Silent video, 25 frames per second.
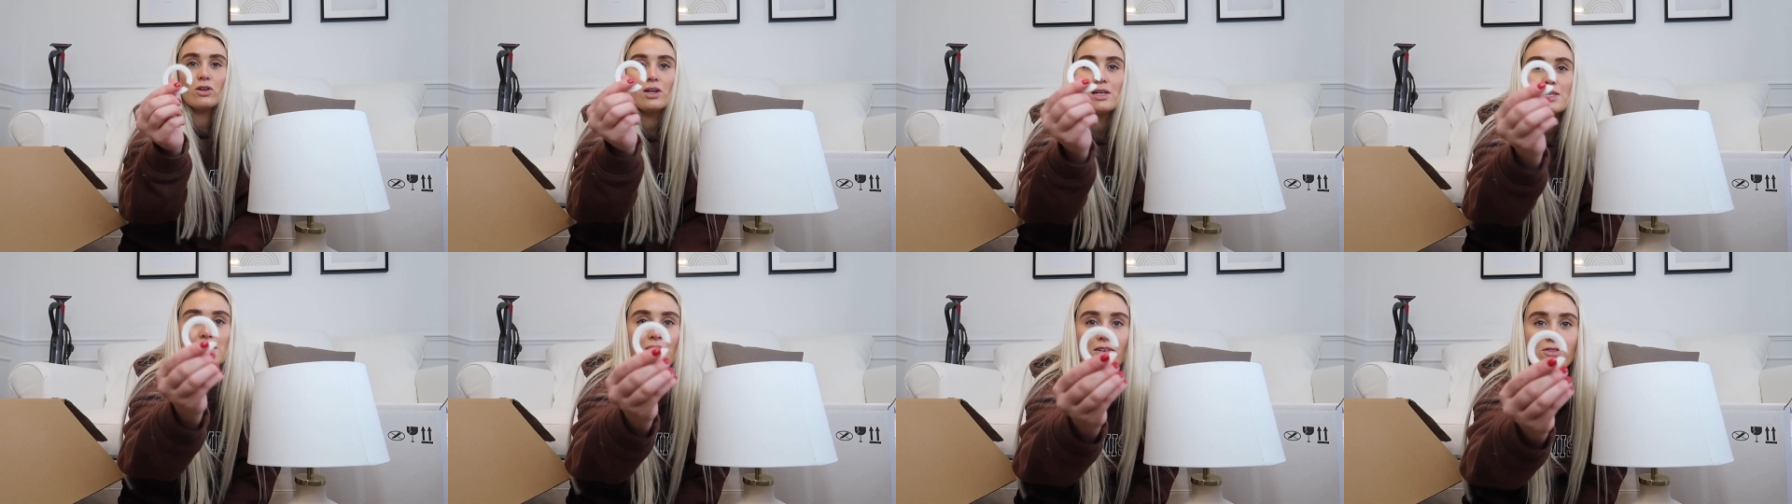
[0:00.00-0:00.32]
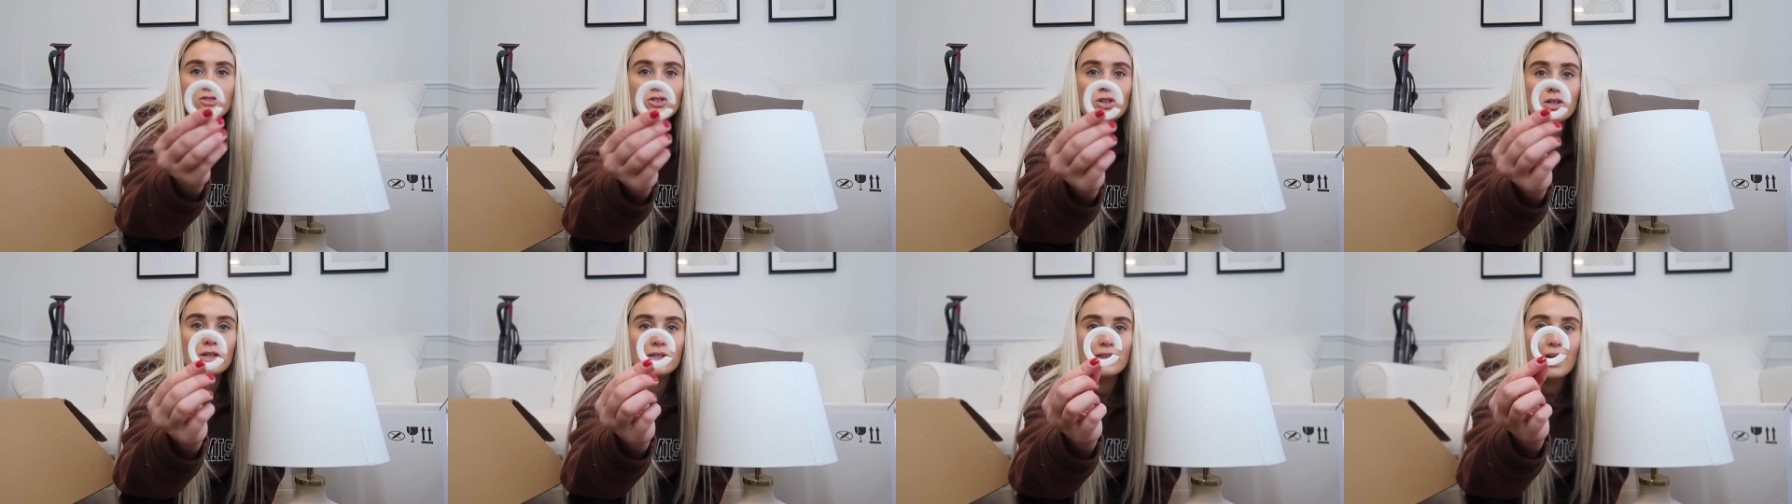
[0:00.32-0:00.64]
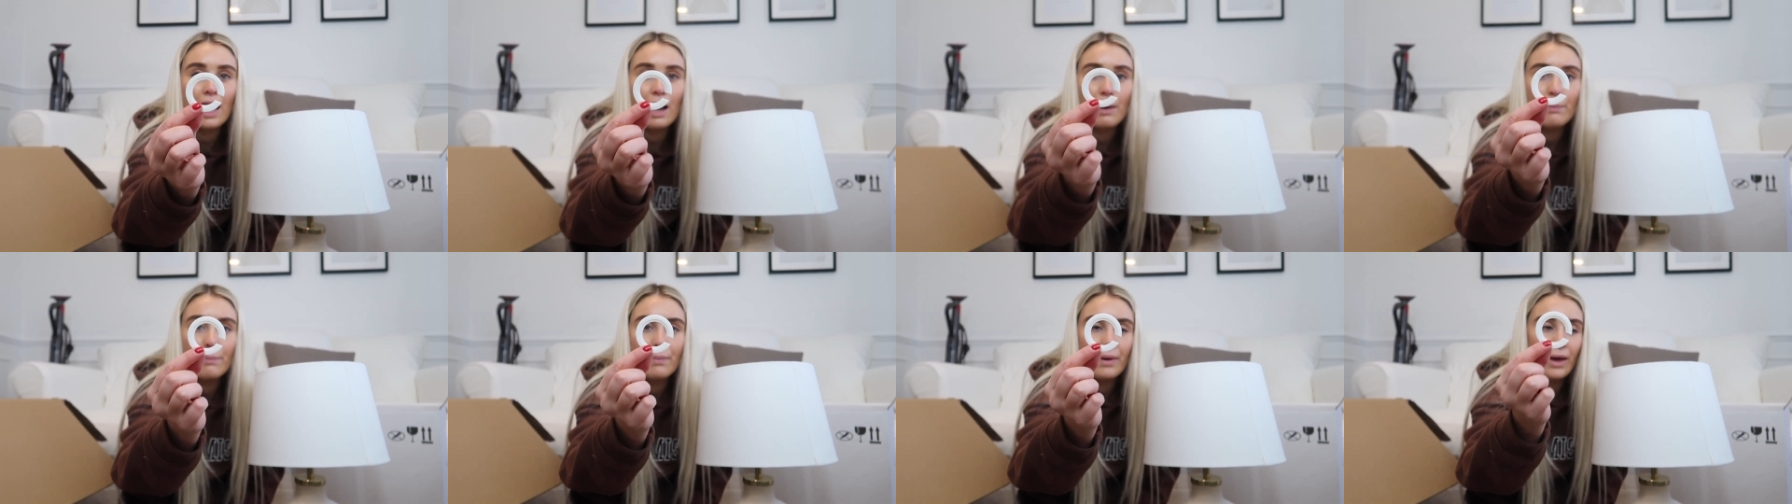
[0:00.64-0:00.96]
done is I've took
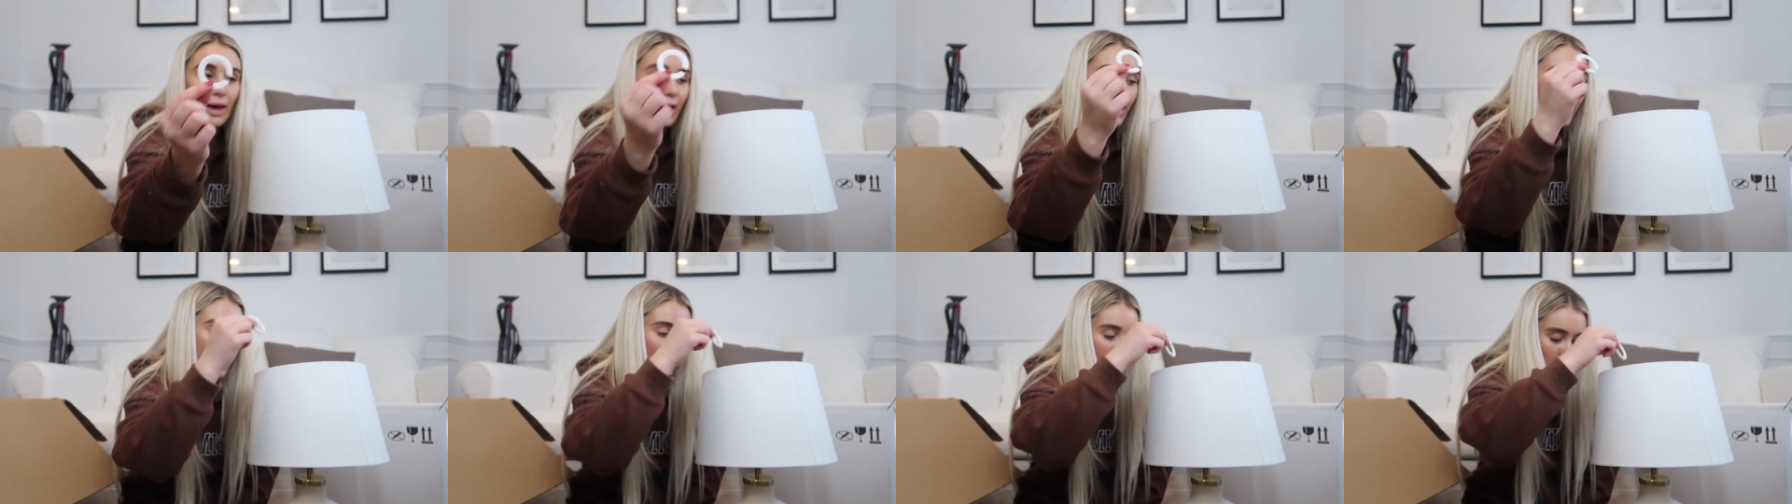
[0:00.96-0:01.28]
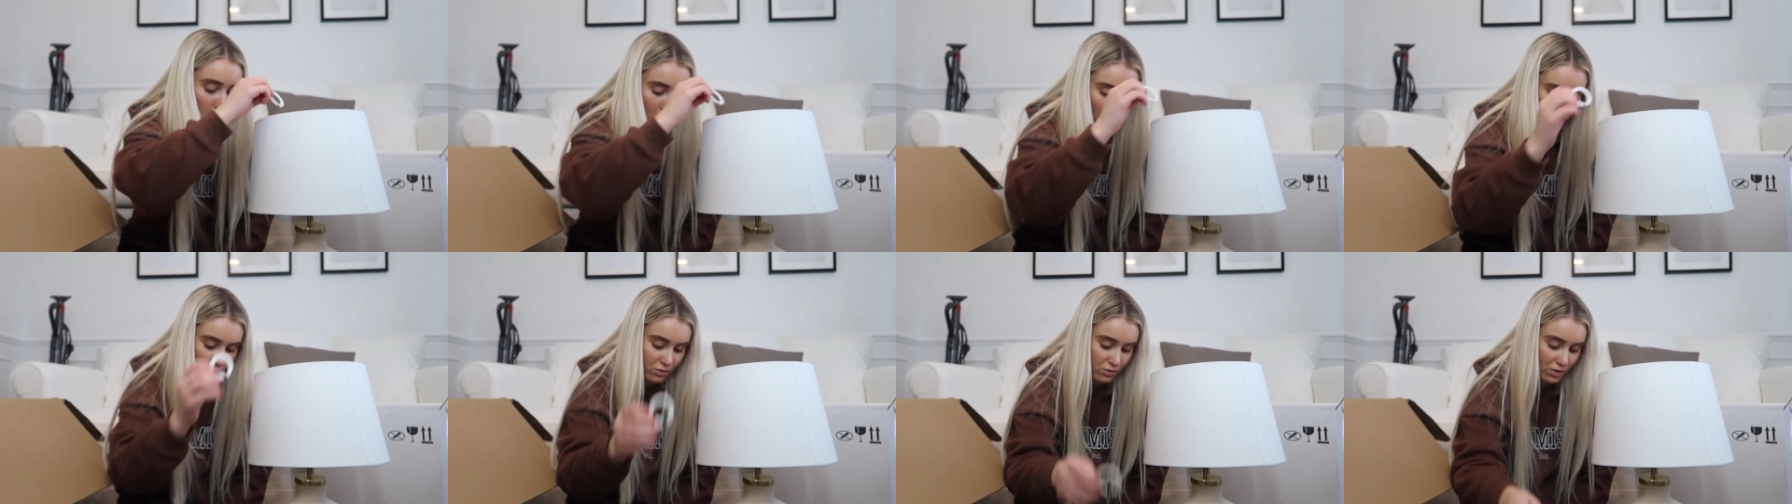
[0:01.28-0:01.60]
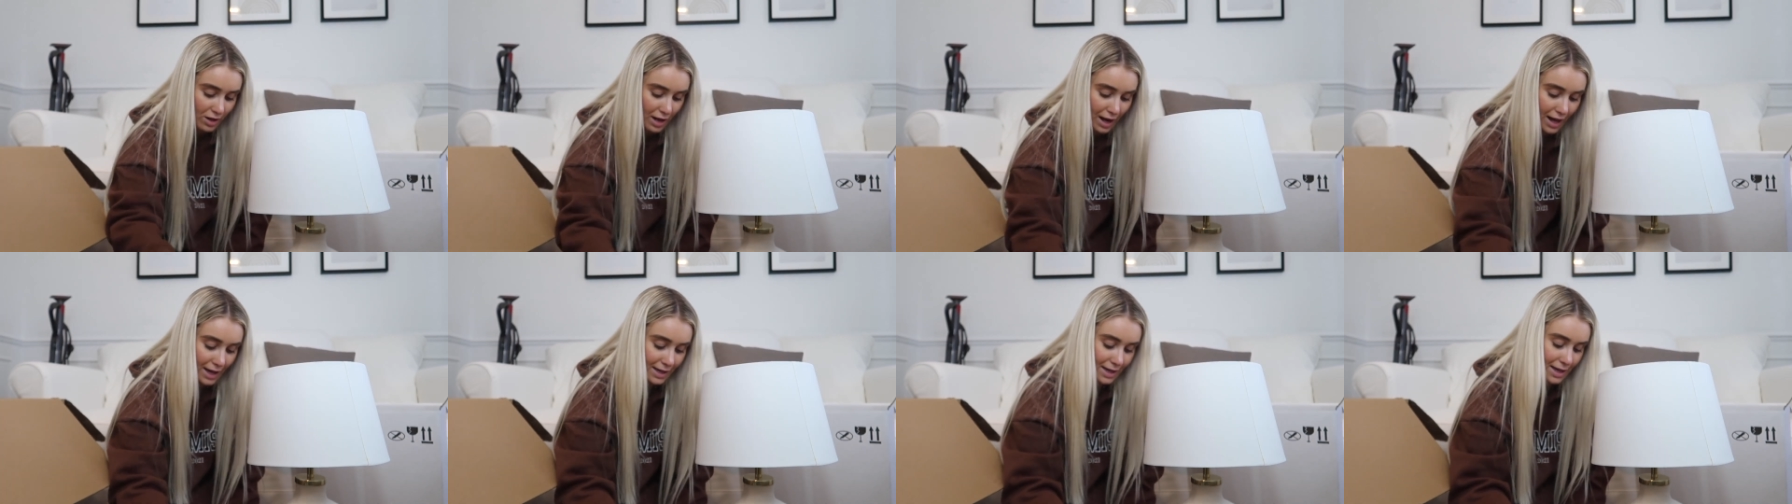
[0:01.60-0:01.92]
that bit off
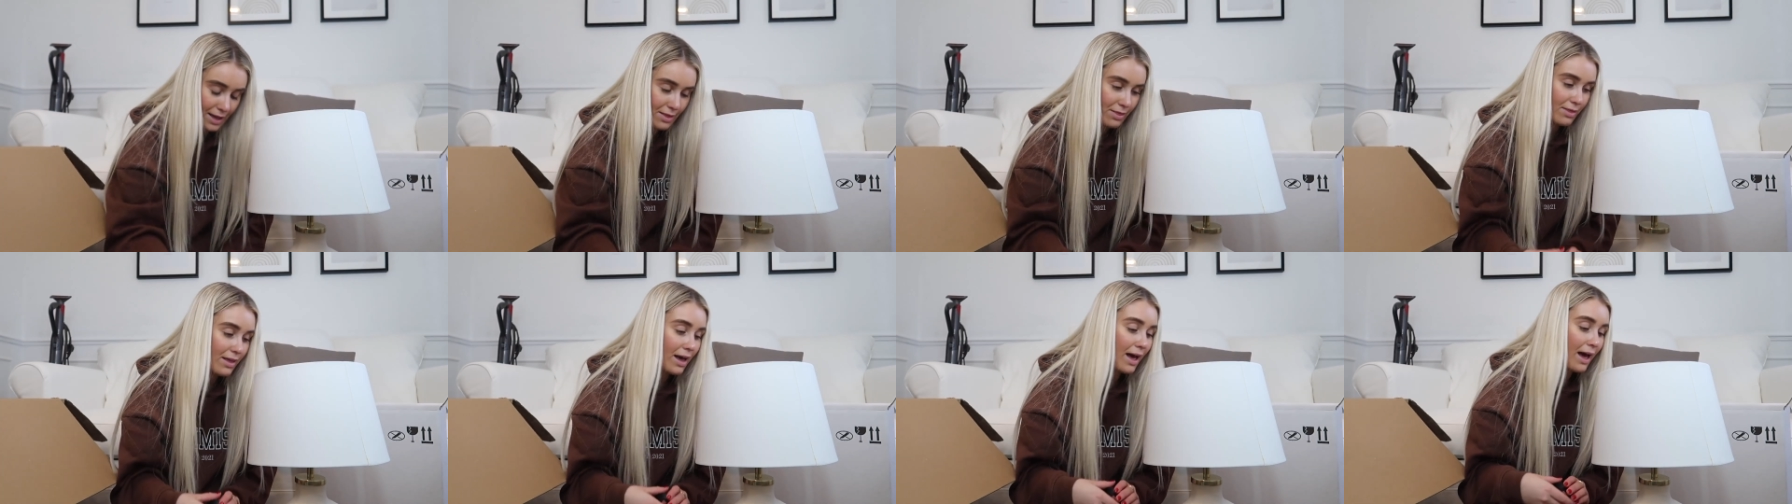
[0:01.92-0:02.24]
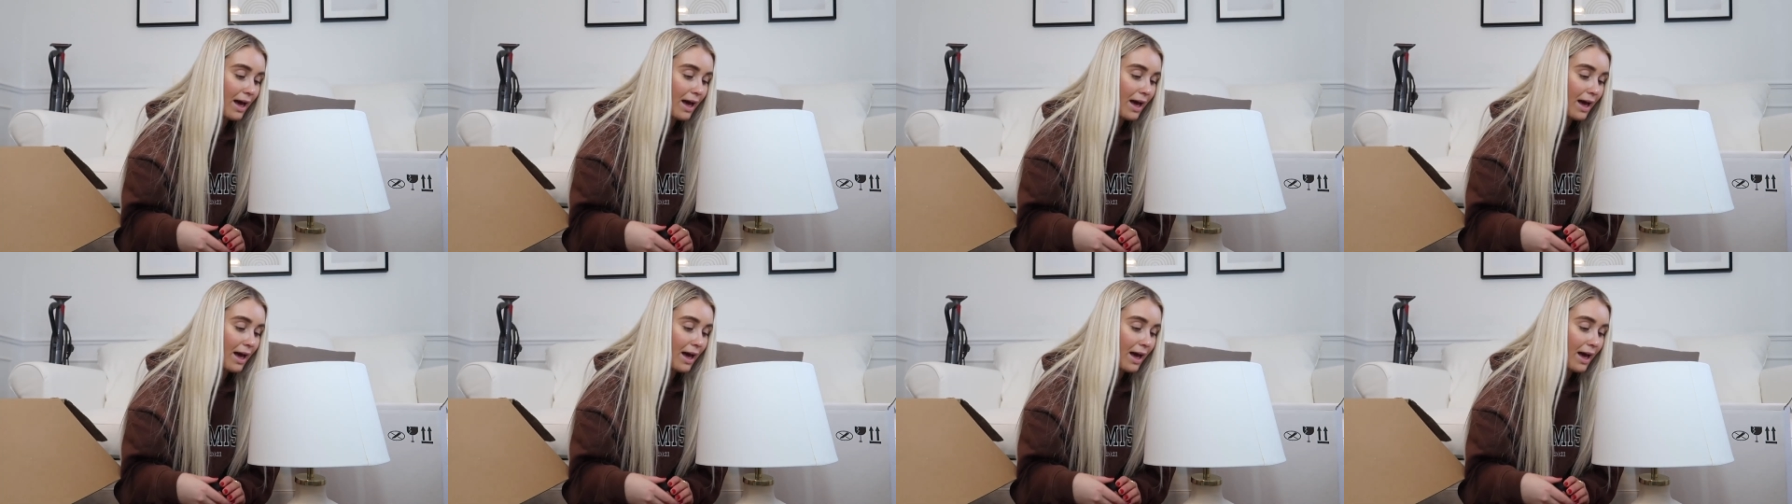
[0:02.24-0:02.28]
the light in